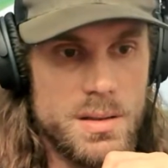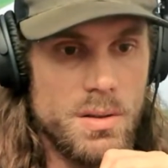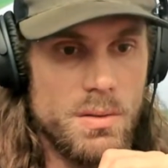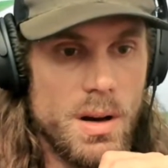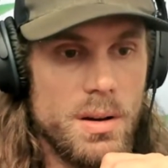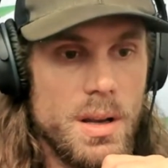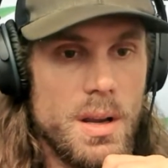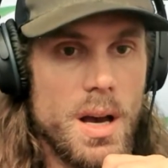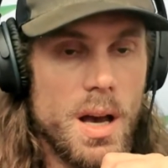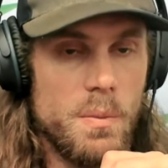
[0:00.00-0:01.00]
go
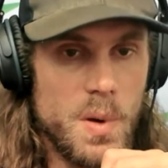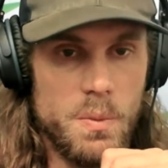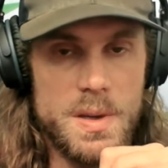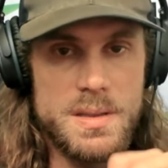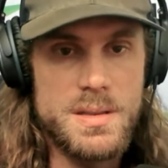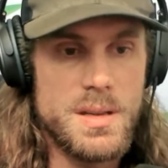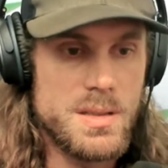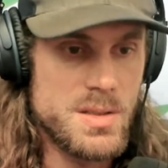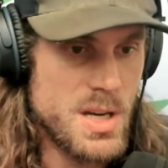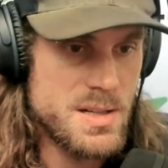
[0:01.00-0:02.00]
out, build businesses
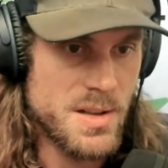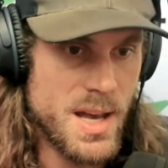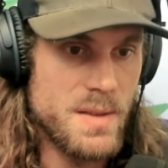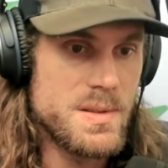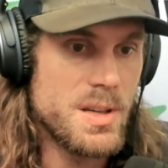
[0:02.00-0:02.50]
and change lives.